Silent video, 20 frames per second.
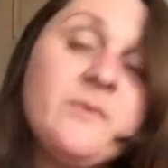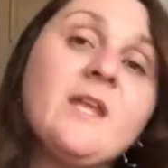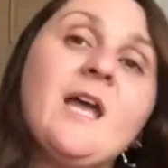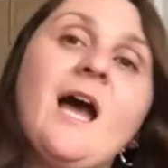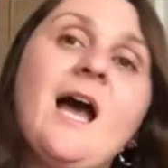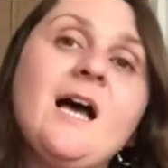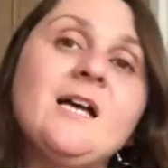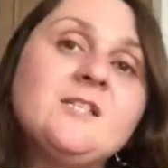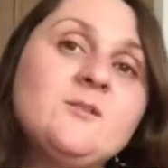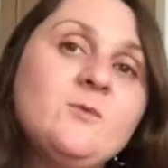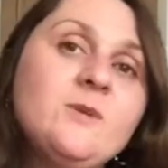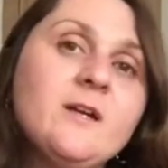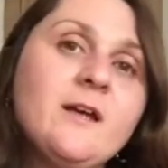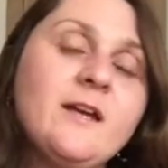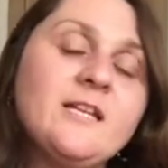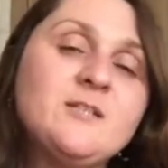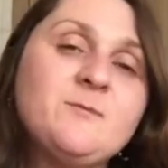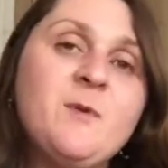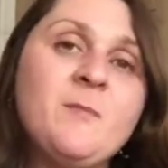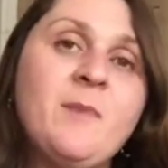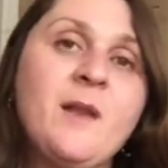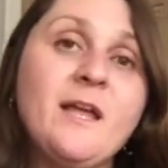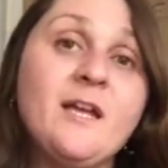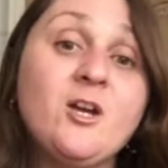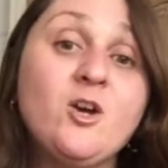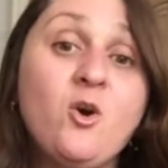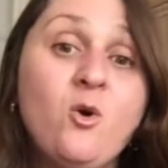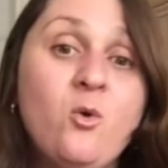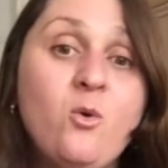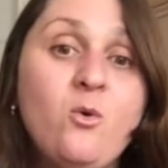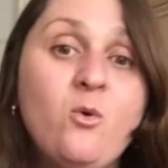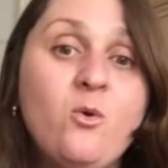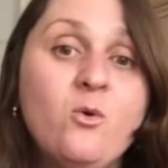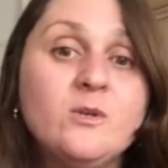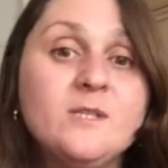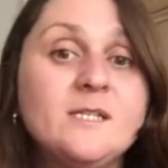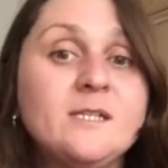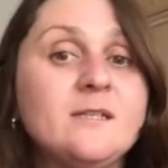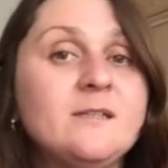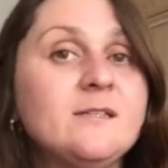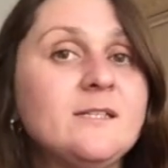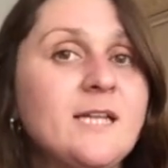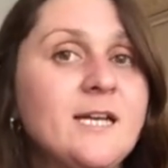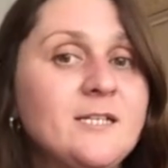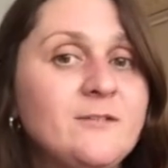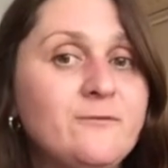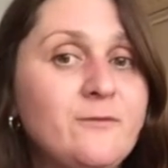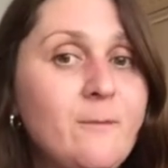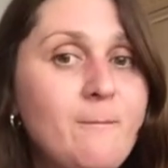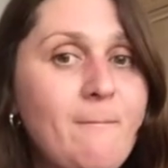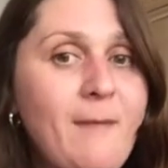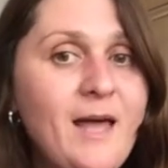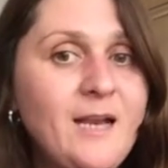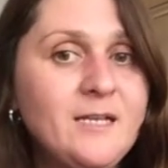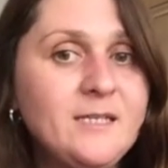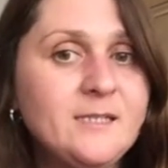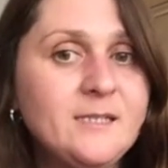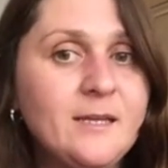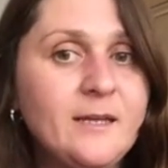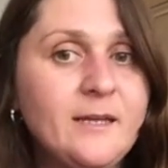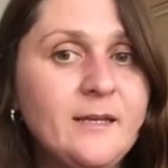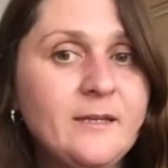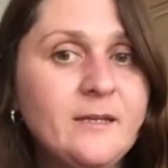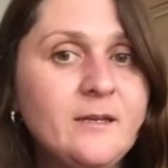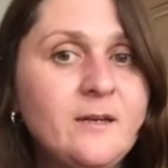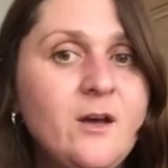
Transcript: As we're going to be playing chords instead of a melody,